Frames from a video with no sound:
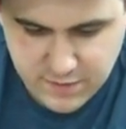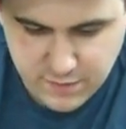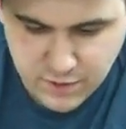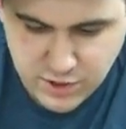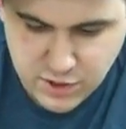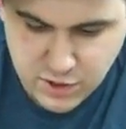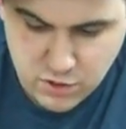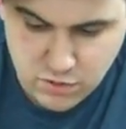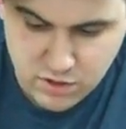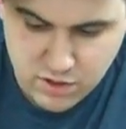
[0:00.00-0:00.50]
The
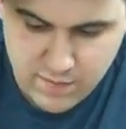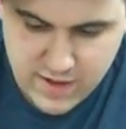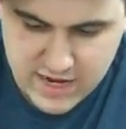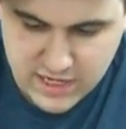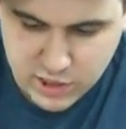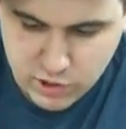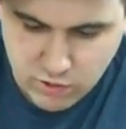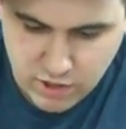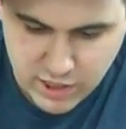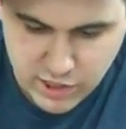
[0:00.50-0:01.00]
platoon
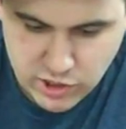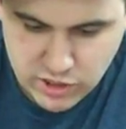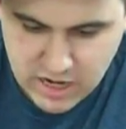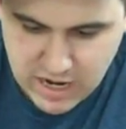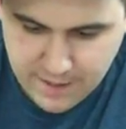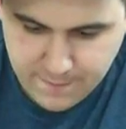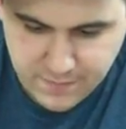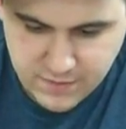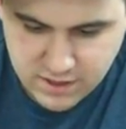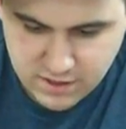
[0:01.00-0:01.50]
command squad
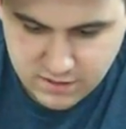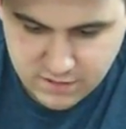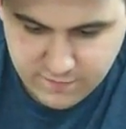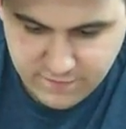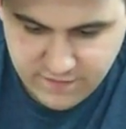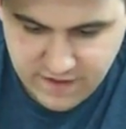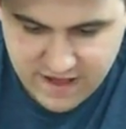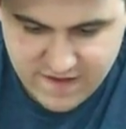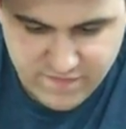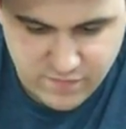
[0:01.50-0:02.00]
dropped
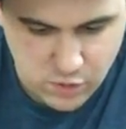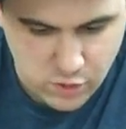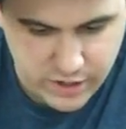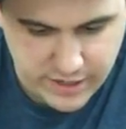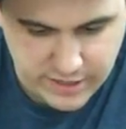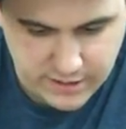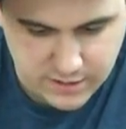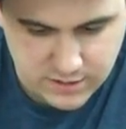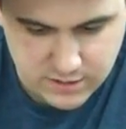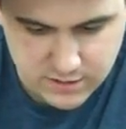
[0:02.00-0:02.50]
five
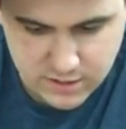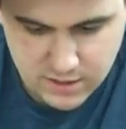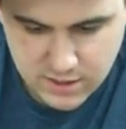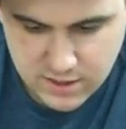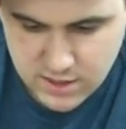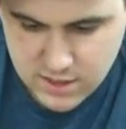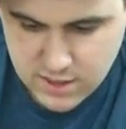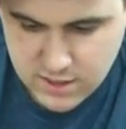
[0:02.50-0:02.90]
points.